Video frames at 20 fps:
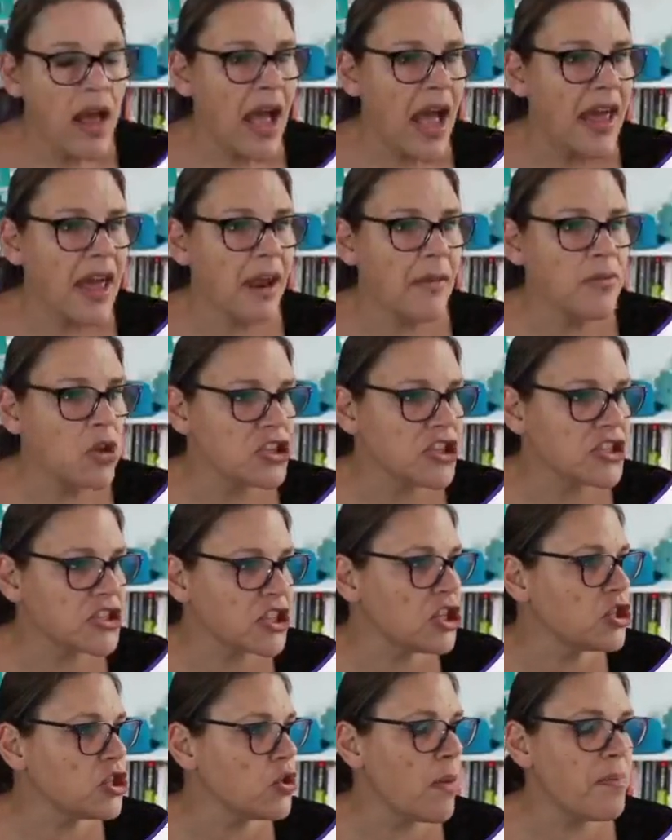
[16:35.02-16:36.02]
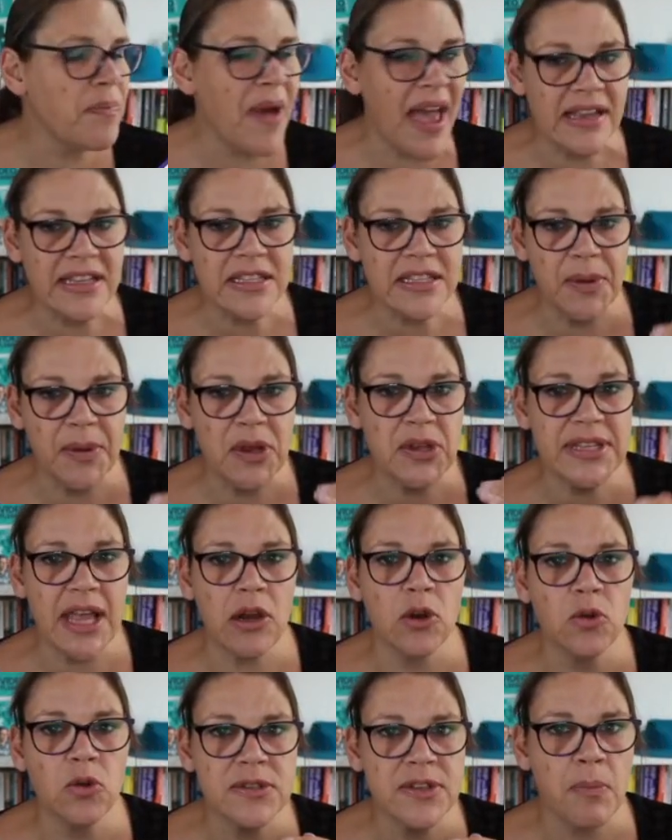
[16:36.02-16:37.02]
I'm not just going to do a paste, because that
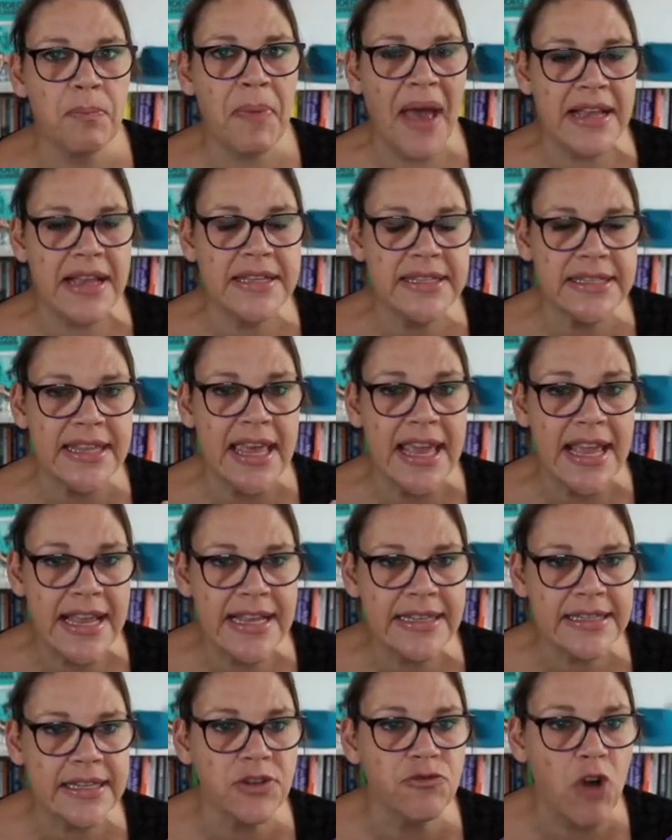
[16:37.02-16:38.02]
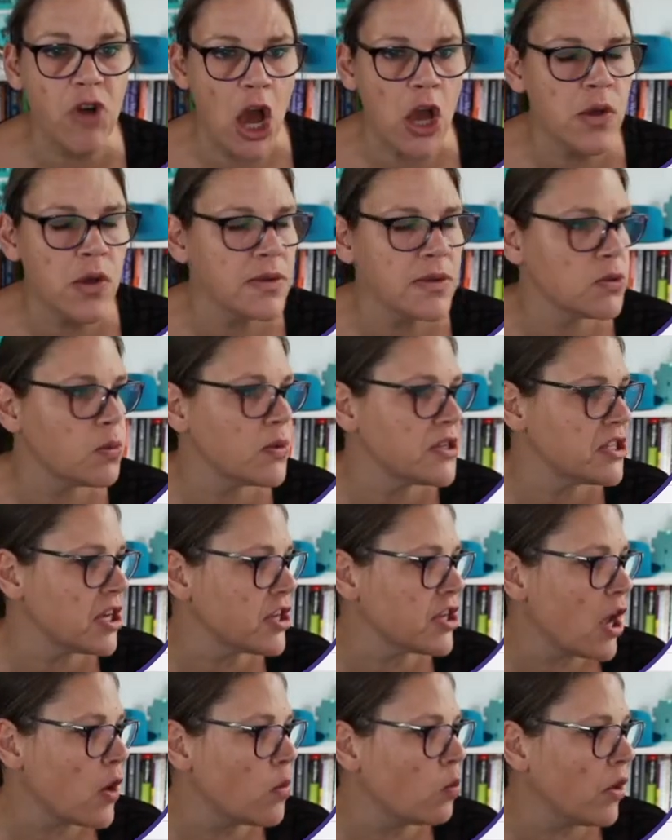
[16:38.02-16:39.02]
will also paste the hidden rows, which I
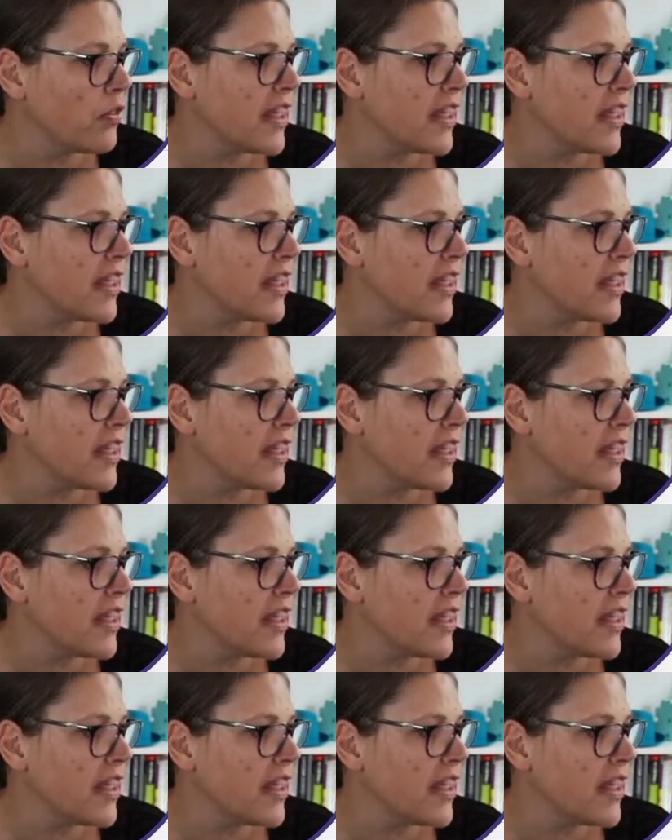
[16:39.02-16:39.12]
don't want.